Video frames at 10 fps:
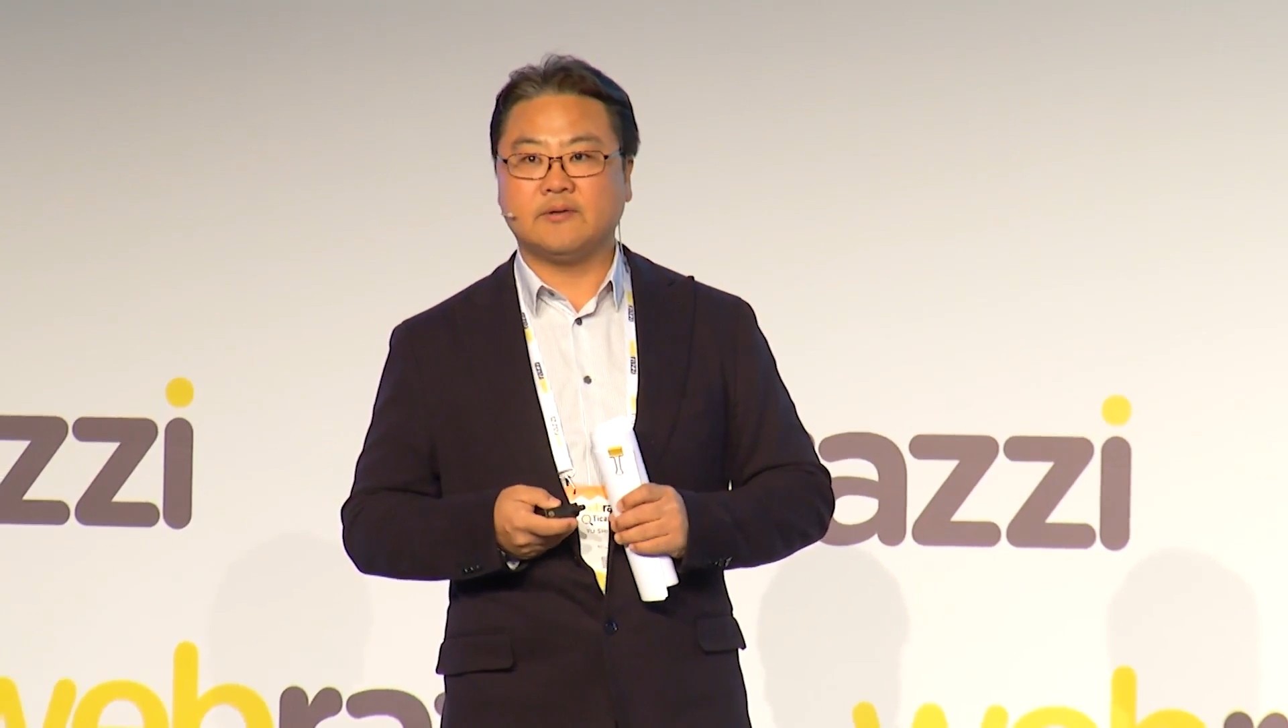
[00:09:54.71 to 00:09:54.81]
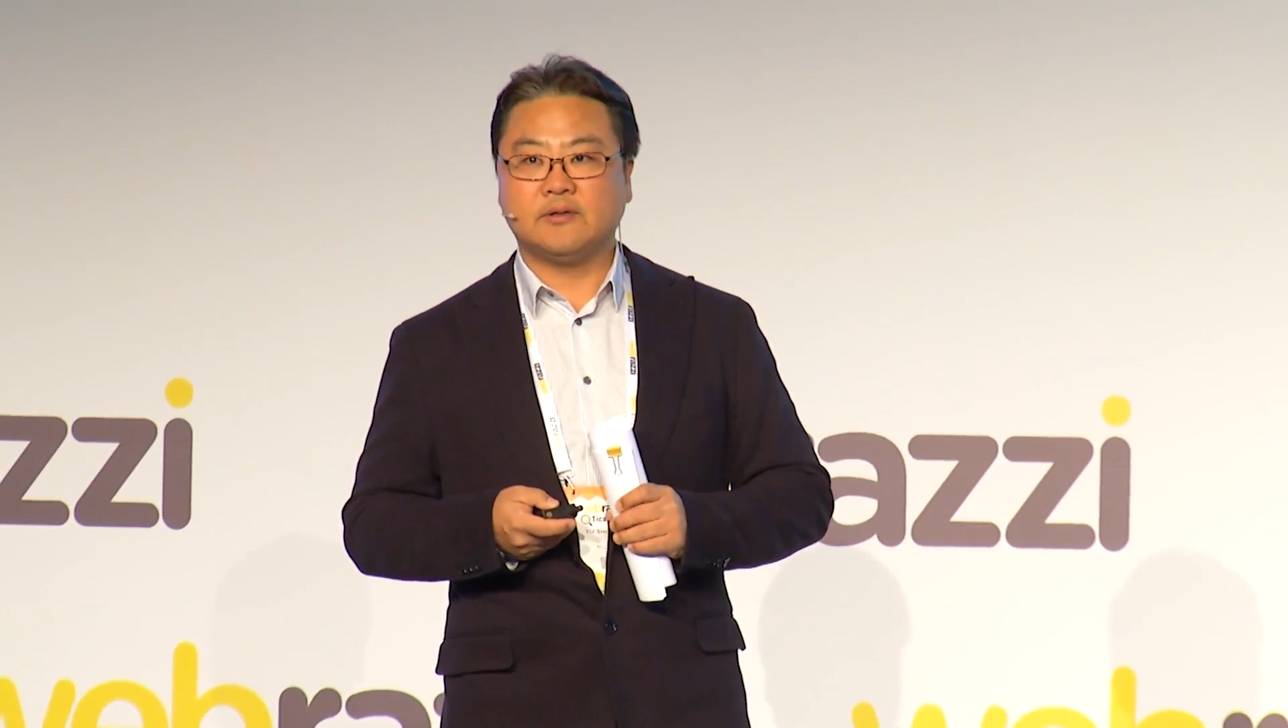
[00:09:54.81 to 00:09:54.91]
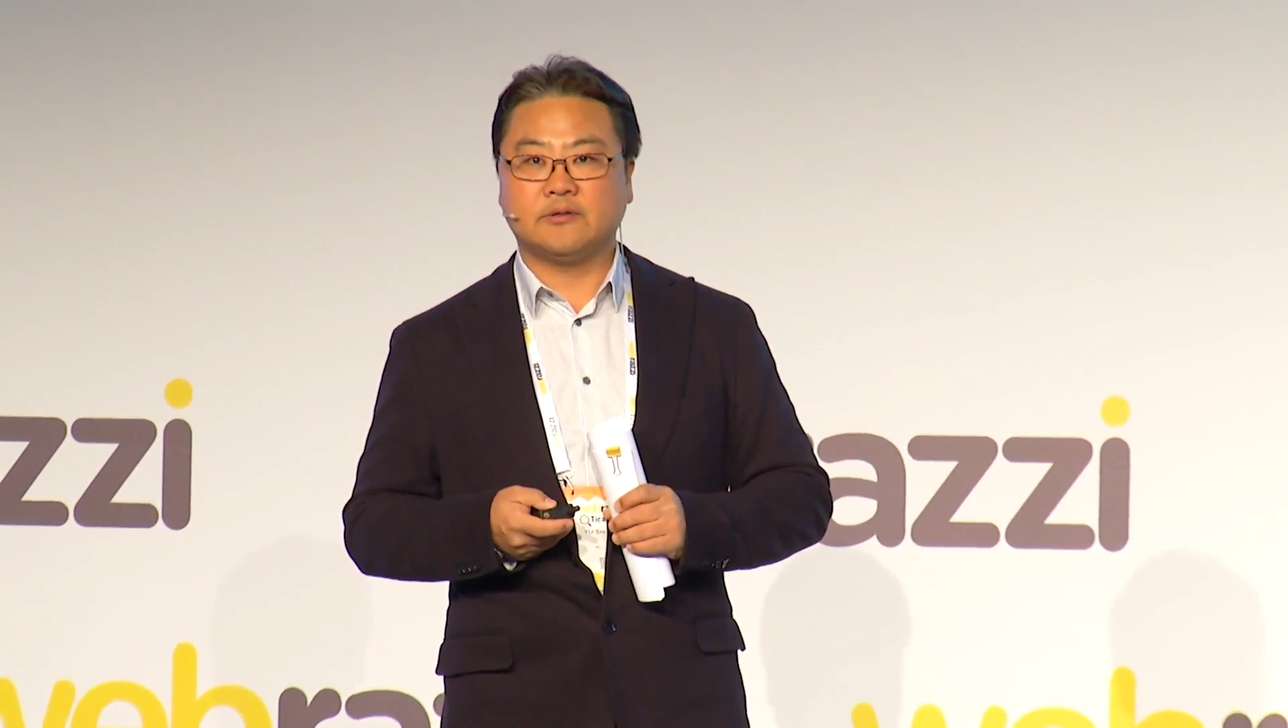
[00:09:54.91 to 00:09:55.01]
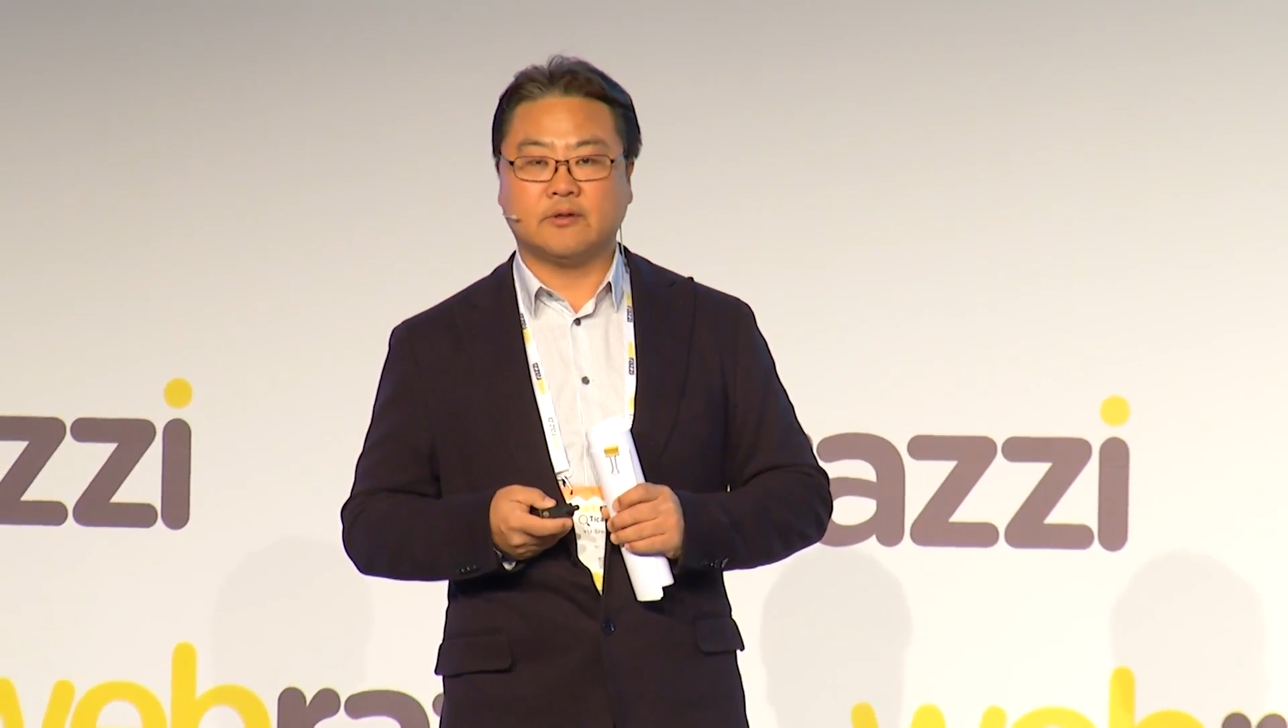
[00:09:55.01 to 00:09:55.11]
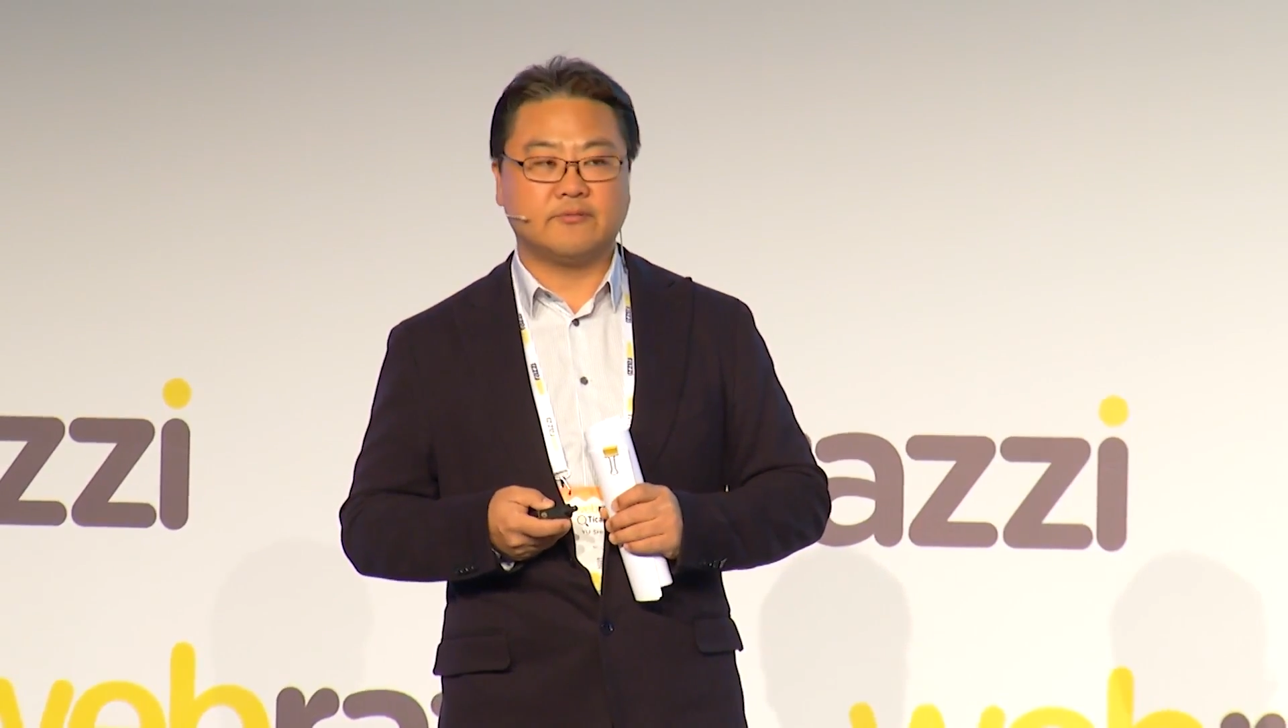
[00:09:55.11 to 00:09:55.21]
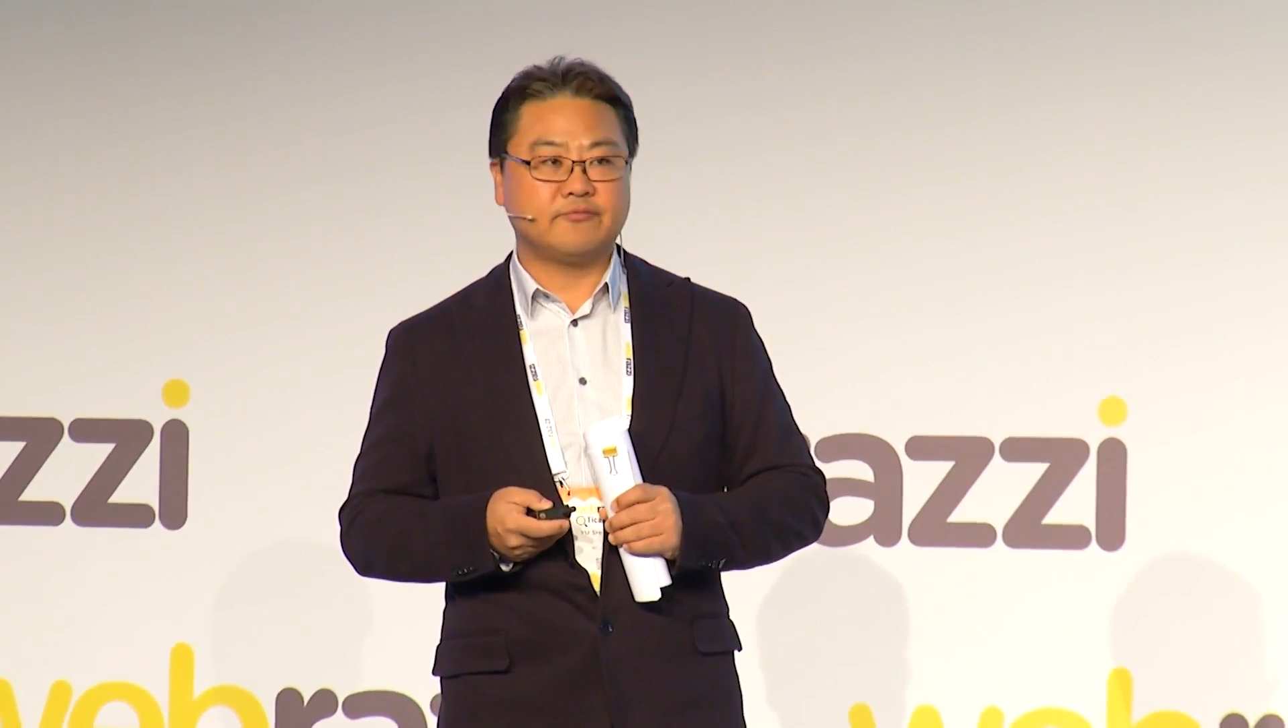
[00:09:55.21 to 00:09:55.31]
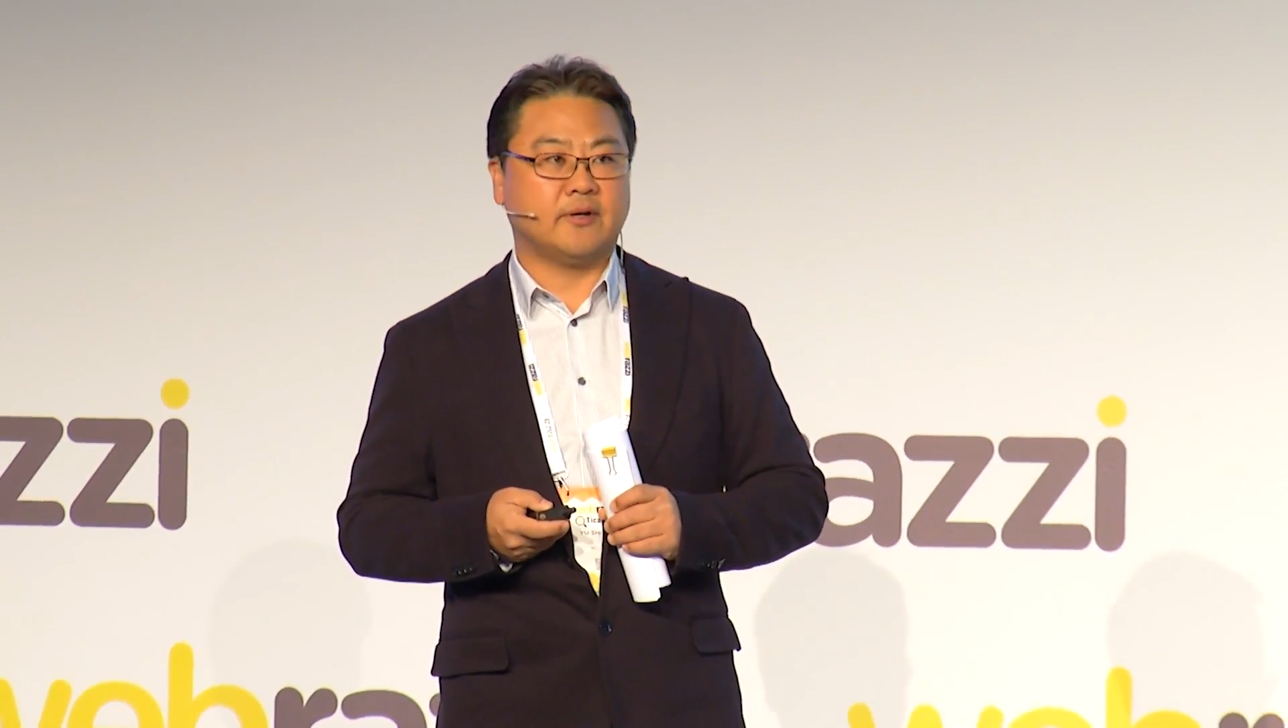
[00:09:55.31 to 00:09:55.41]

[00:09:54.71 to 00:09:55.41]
heard of